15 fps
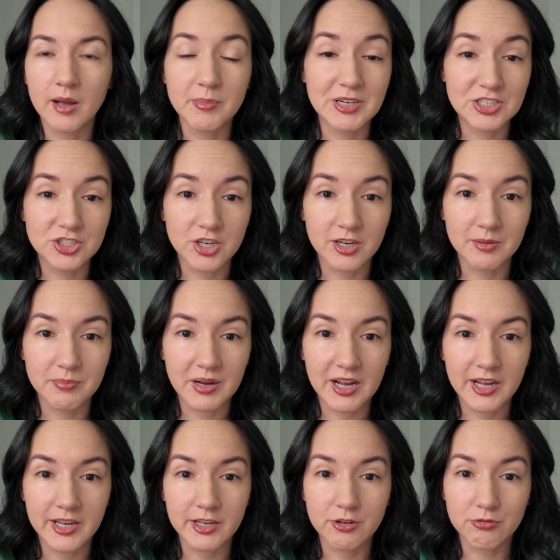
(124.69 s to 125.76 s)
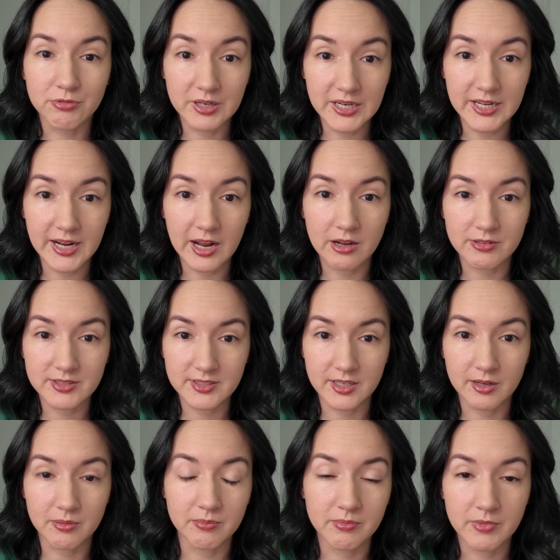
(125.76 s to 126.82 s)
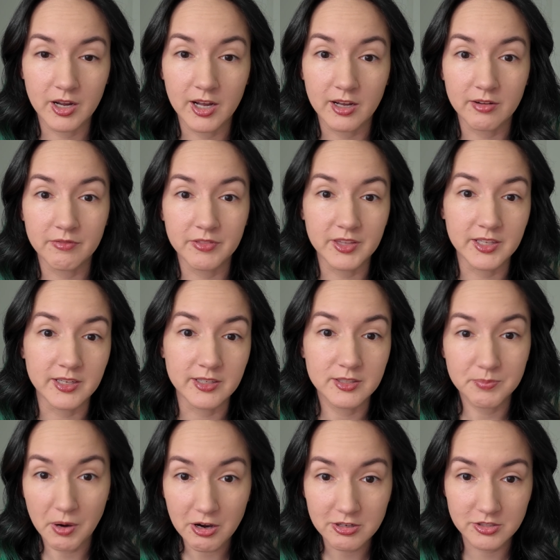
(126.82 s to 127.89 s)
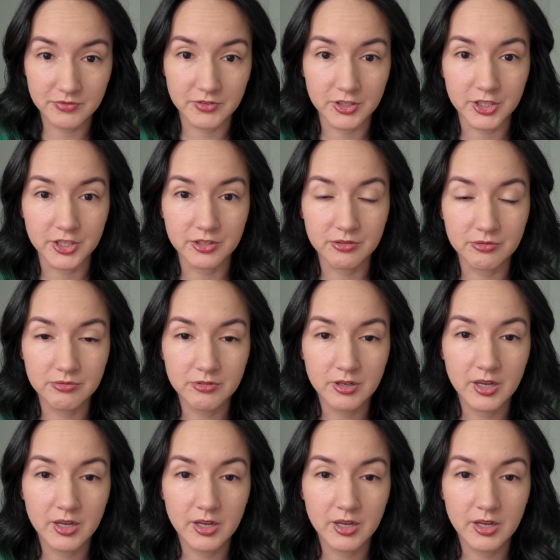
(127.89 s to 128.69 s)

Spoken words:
I'm going to start by reading out some of the sparks for you.